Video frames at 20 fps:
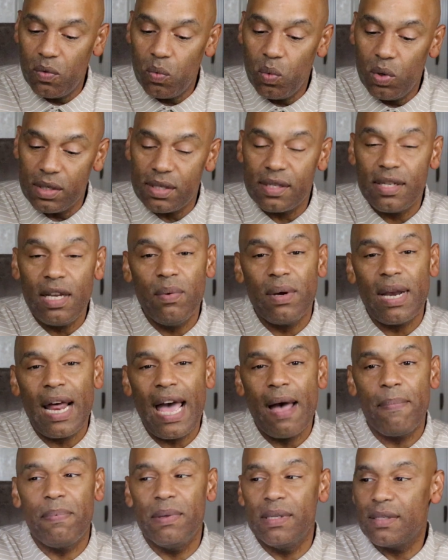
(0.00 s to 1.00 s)
know, we'll see what
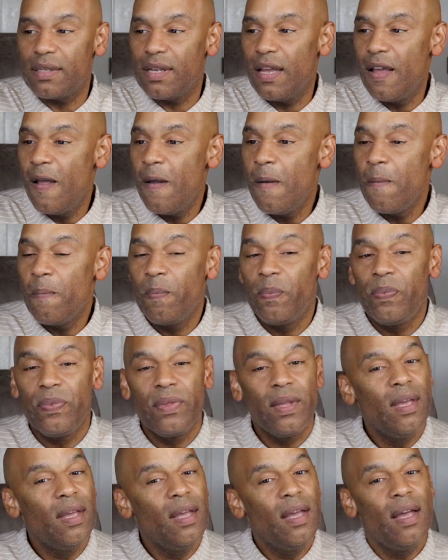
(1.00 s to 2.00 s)
happens.
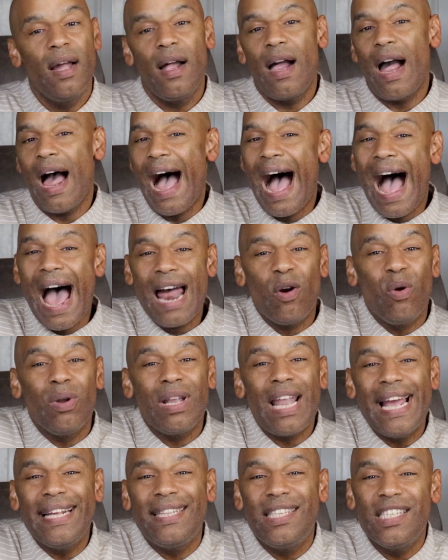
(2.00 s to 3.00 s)
I
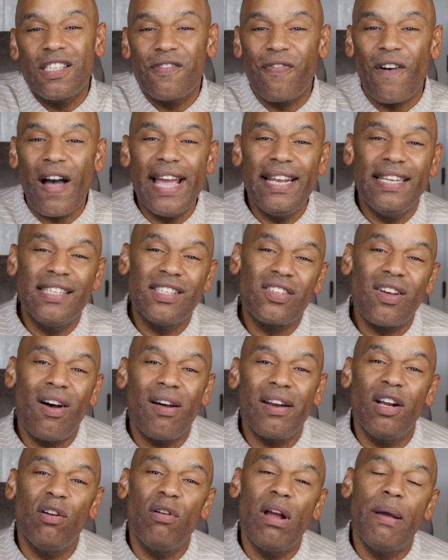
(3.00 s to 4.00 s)
don't like this fight in
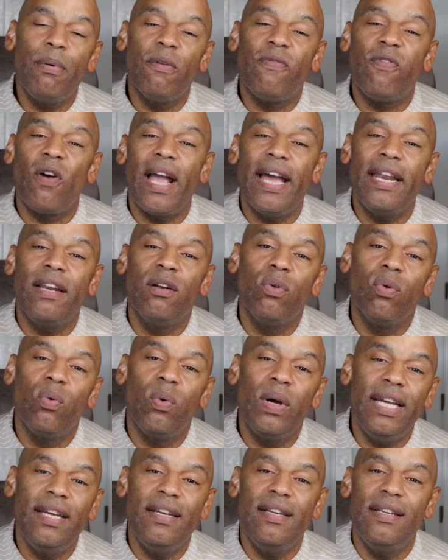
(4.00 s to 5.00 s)
Saudi Arabia for Andy
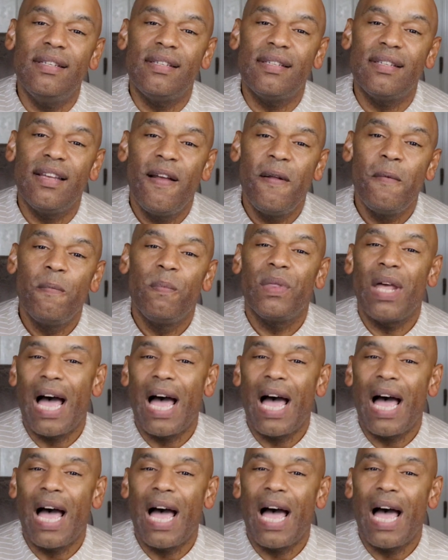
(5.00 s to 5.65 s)
Ruiz.